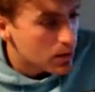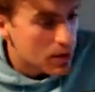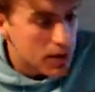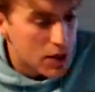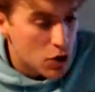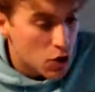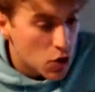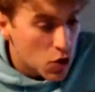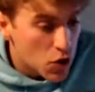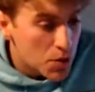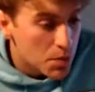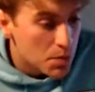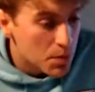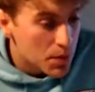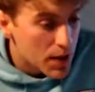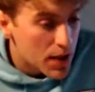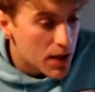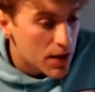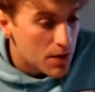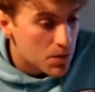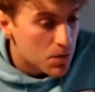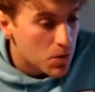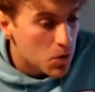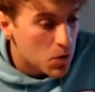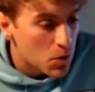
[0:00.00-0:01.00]
it could
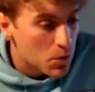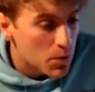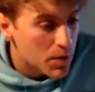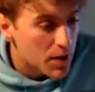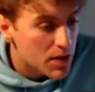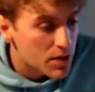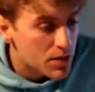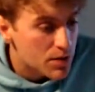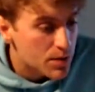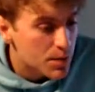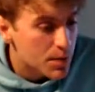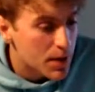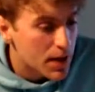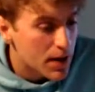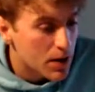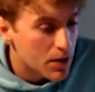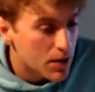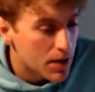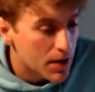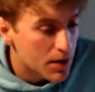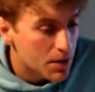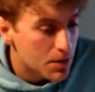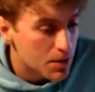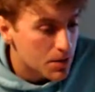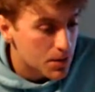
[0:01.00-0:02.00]
be 4 weeks from now
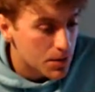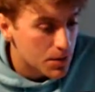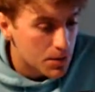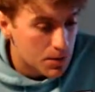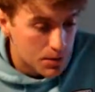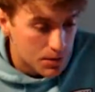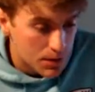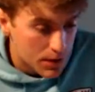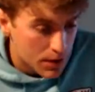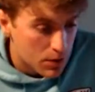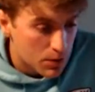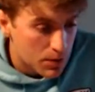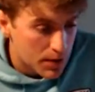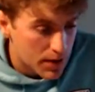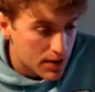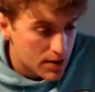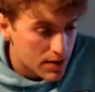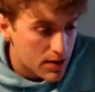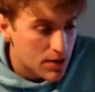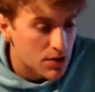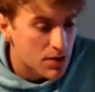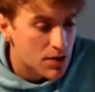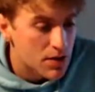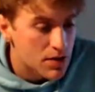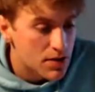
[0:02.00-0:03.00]
if we
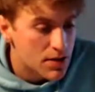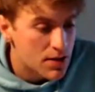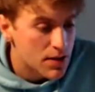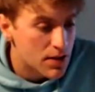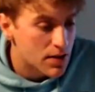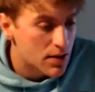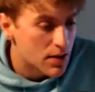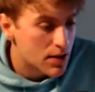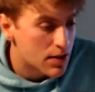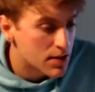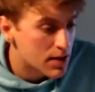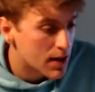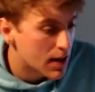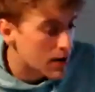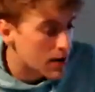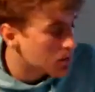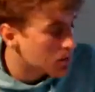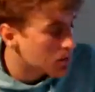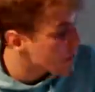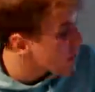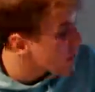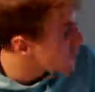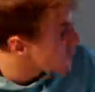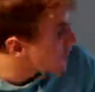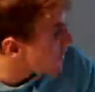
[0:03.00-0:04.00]
continue to see a
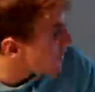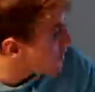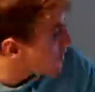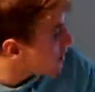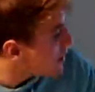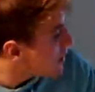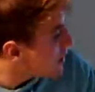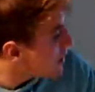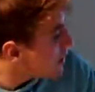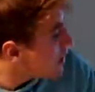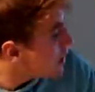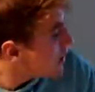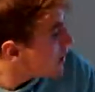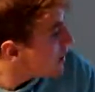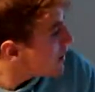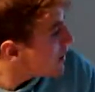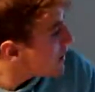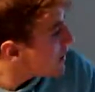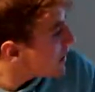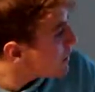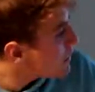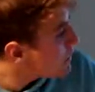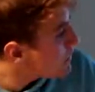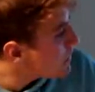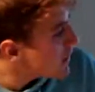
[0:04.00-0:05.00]
downward trend.
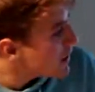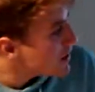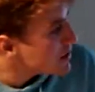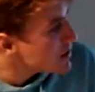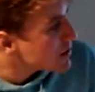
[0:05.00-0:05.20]
Now phase